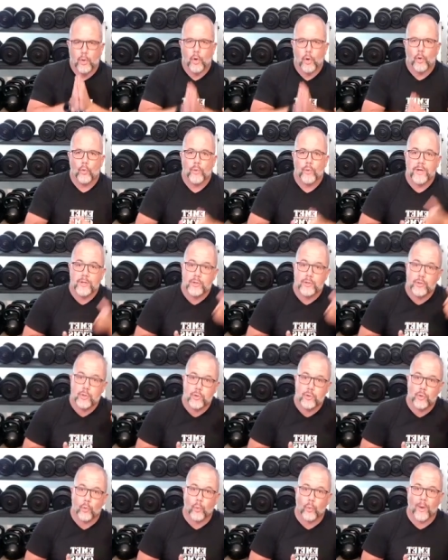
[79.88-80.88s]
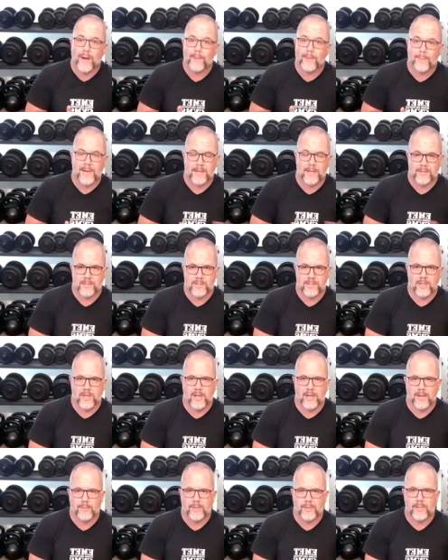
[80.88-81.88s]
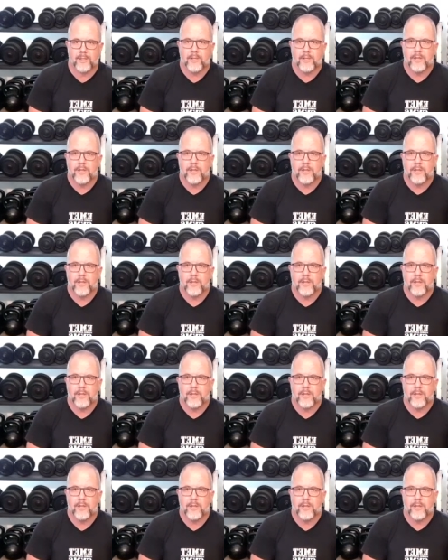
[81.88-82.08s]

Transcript: we do 1 mountain climber.